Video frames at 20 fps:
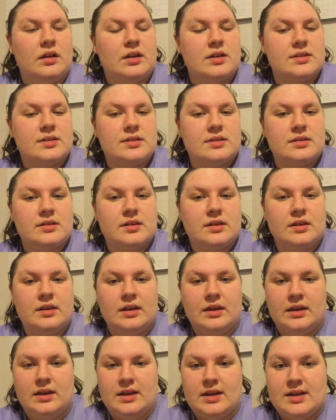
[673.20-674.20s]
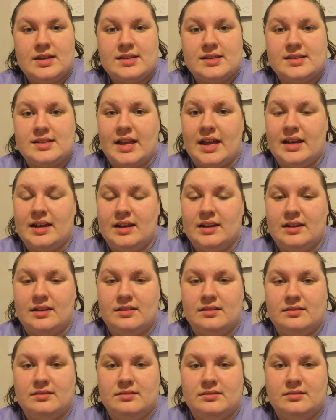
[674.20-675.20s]
It's set
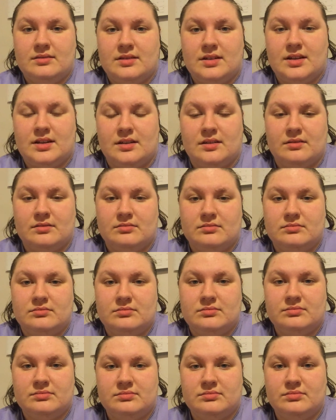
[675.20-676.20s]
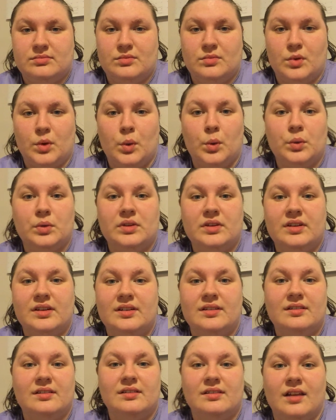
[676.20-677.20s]
in, you know,
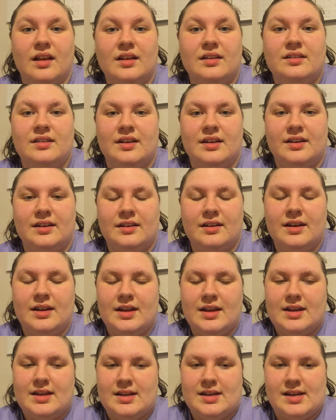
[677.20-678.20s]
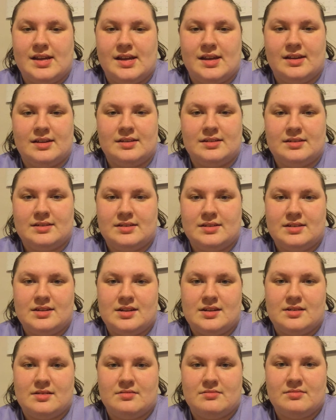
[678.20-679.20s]
olden London, and,
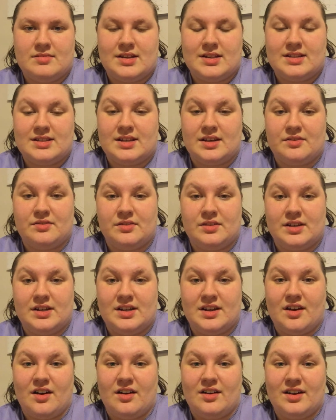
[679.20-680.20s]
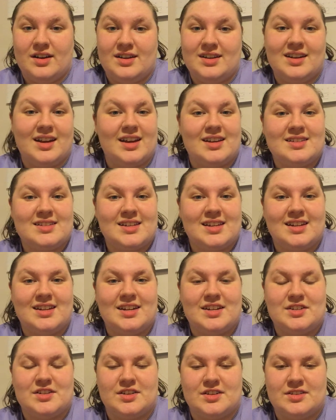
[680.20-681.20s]
you know, it's definitely not in nice
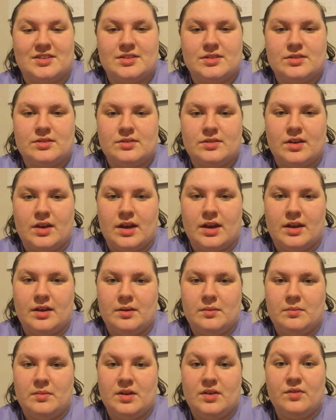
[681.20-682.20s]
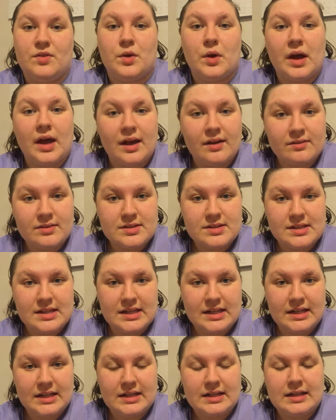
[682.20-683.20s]
conditions. If you haven't
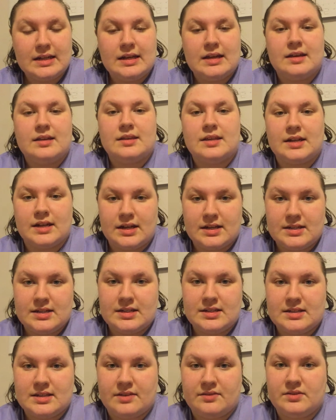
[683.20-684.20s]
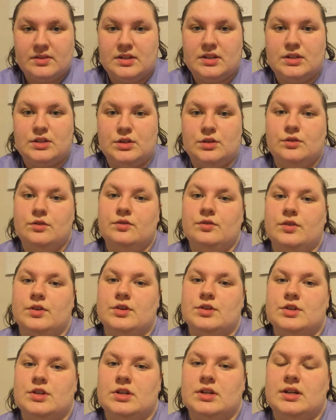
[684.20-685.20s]
seen it, the 1972
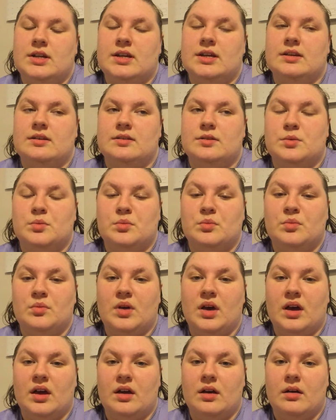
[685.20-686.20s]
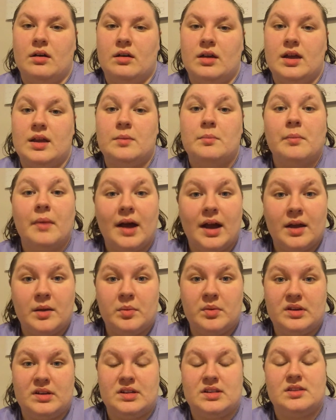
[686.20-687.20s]
version is, in my
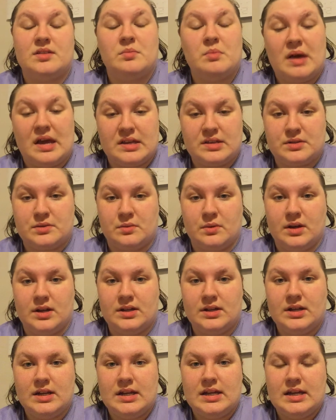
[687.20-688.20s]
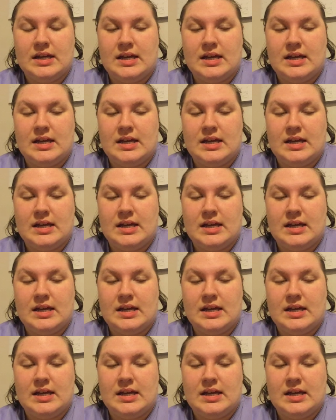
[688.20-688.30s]
opinion, the best one.